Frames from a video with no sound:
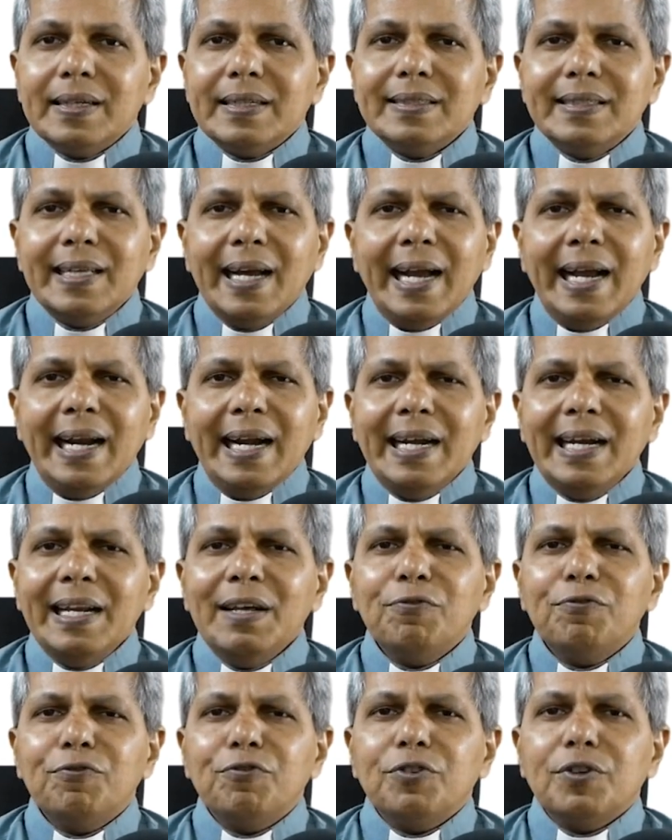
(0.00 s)
They
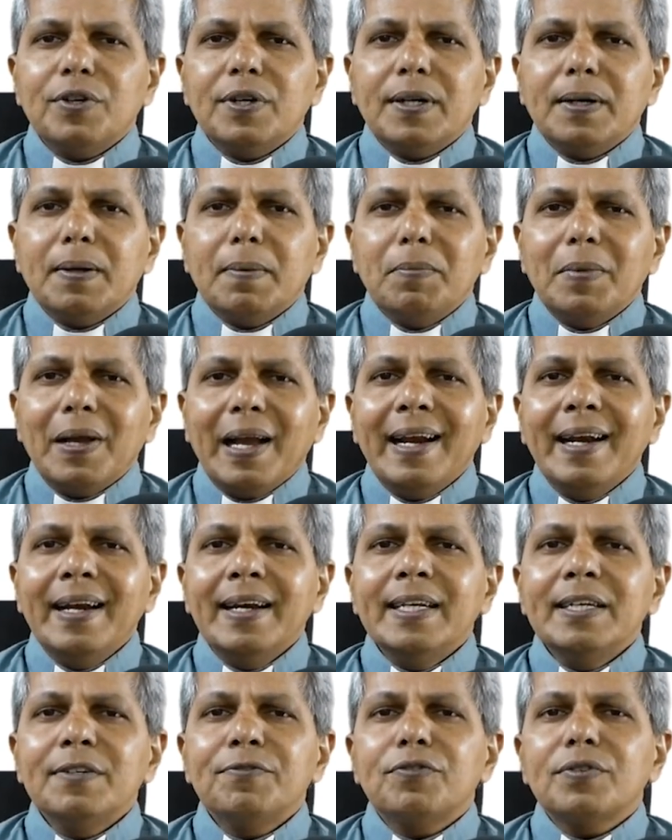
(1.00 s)
live
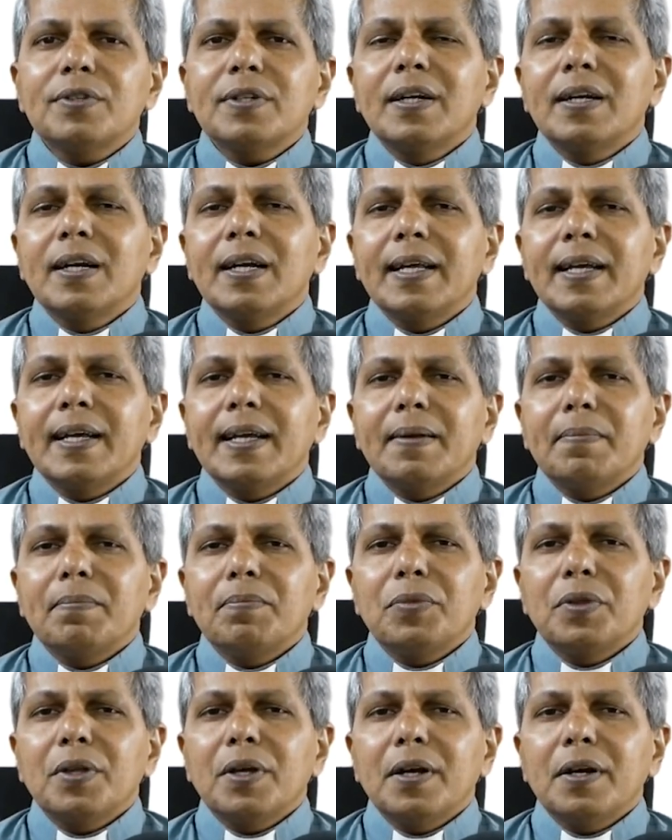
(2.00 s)
indifferently
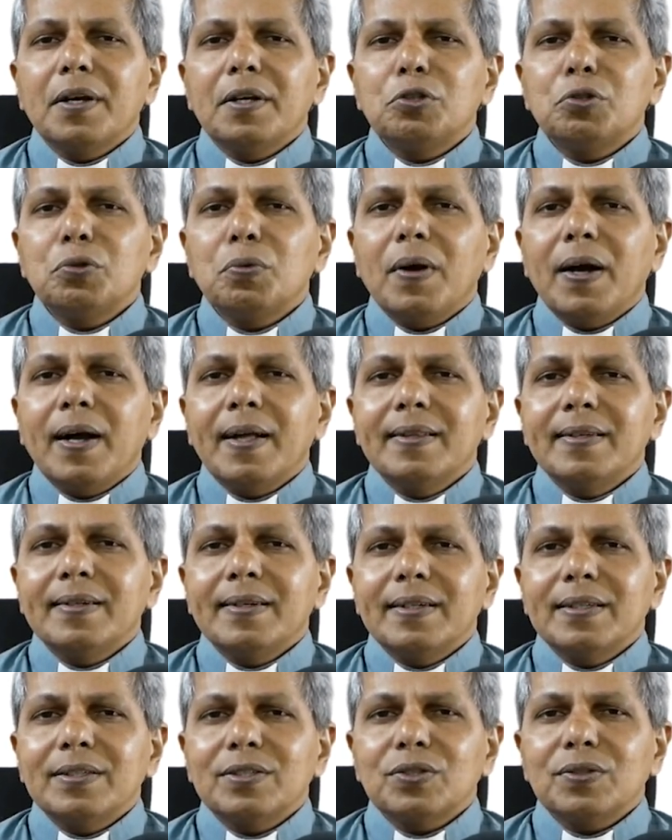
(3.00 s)
to
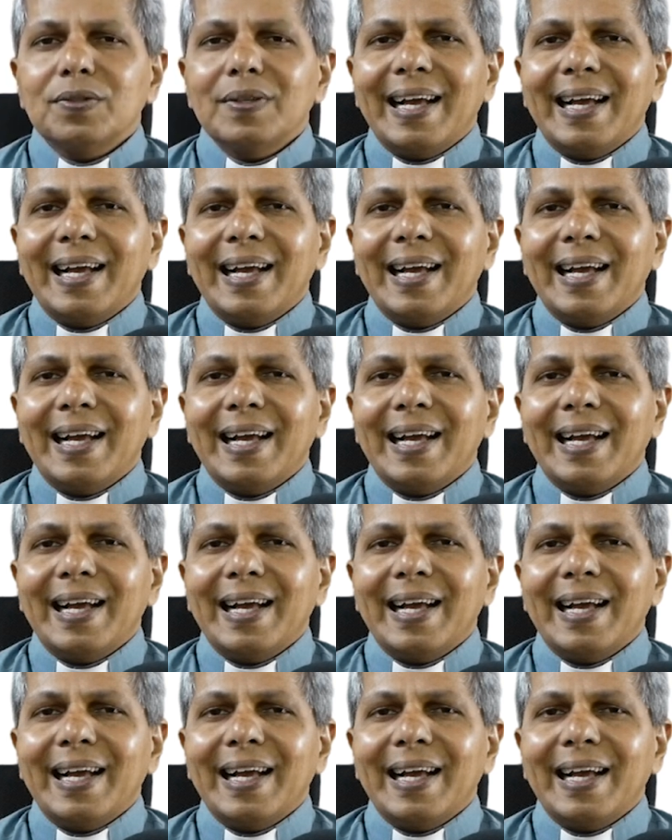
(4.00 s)
others.